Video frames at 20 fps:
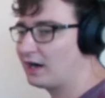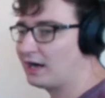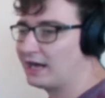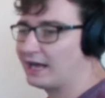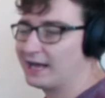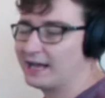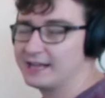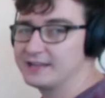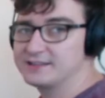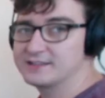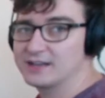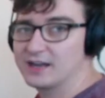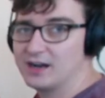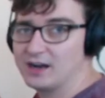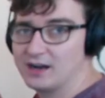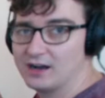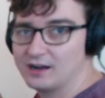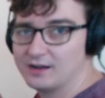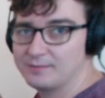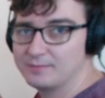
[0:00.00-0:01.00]
and
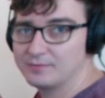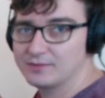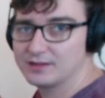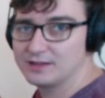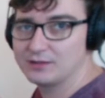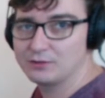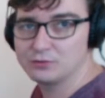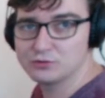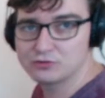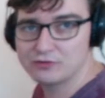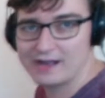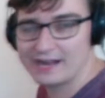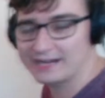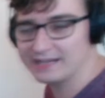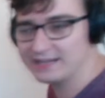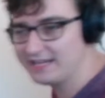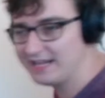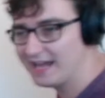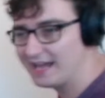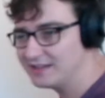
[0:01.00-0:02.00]
a. Little drag
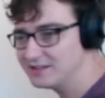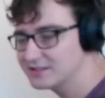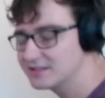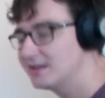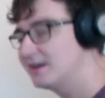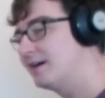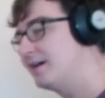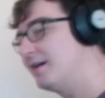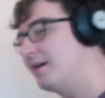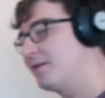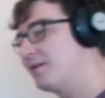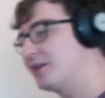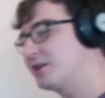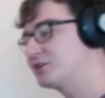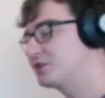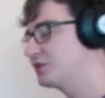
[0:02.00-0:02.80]
at the end. Those